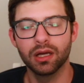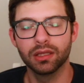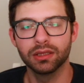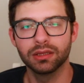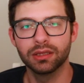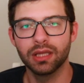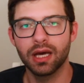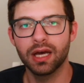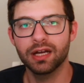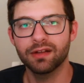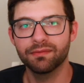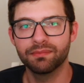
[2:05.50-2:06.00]
a
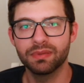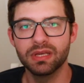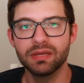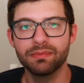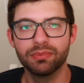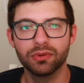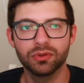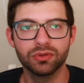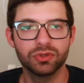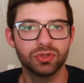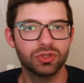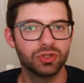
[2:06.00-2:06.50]
lot of
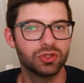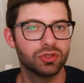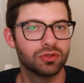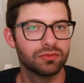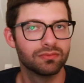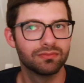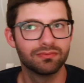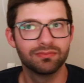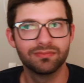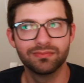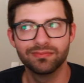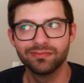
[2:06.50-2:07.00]
people,
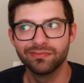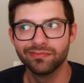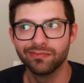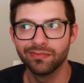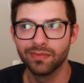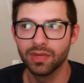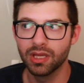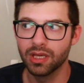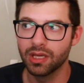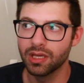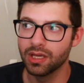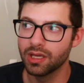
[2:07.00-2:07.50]

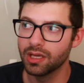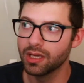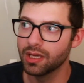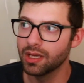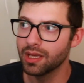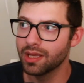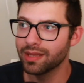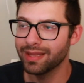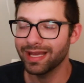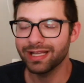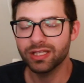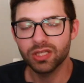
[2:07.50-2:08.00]

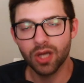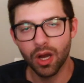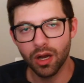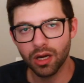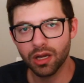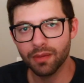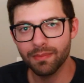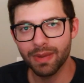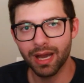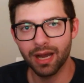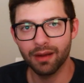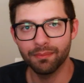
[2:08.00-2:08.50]
they talk
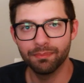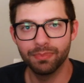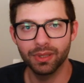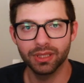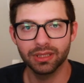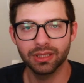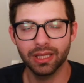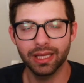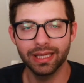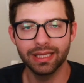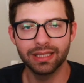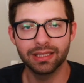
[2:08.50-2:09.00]
about,
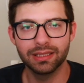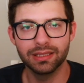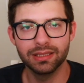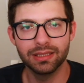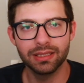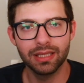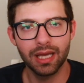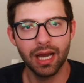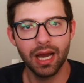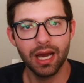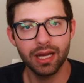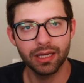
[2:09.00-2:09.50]
but like
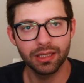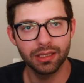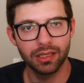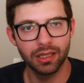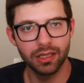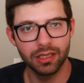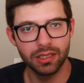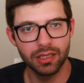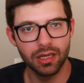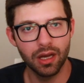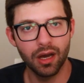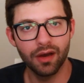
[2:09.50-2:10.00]
not
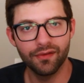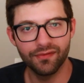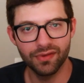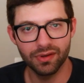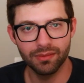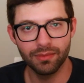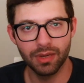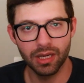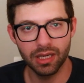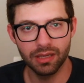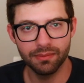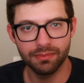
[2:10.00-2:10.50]
enough in
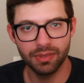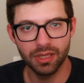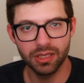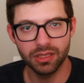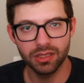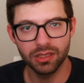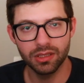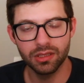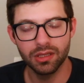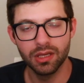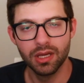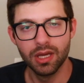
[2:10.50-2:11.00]
my
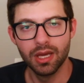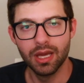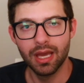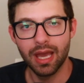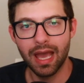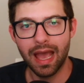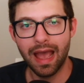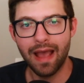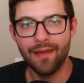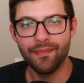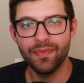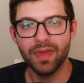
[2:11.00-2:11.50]
opinion.
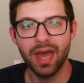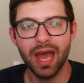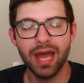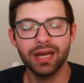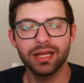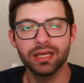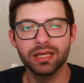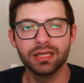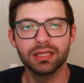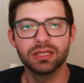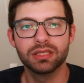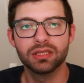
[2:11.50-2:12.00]
And that
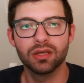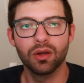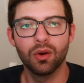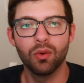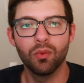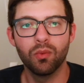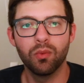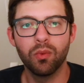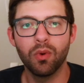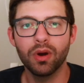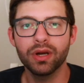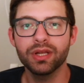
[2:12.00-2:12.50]
is,
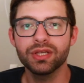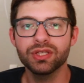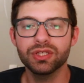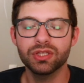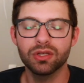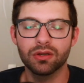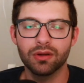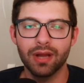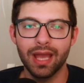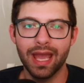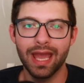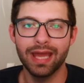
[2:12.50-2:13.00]
what is
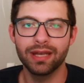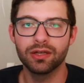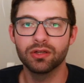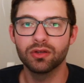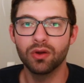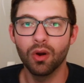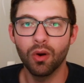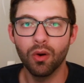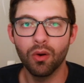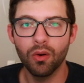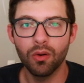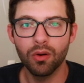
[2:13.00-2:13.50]
your end
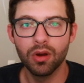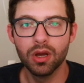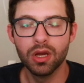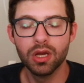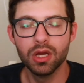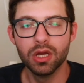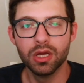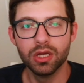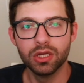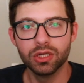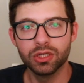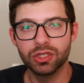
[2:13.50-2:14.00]
goal?
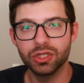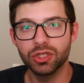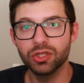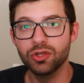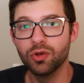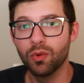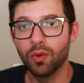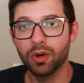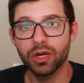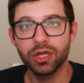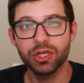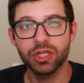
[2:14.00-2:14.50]
Do
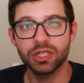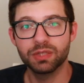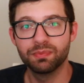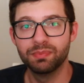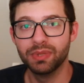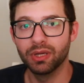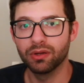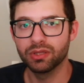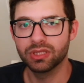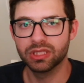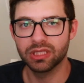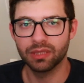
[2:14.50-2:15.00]
you want to just
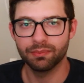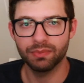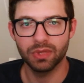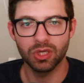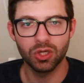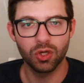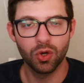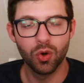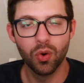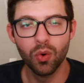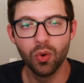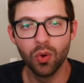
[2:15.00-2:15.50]
build something
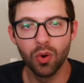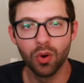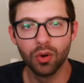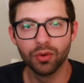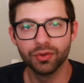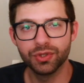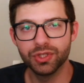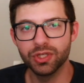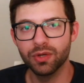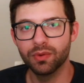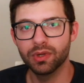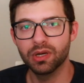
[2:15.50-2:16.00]
cool?
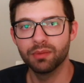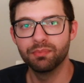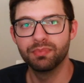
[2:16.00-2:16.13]
Do you want to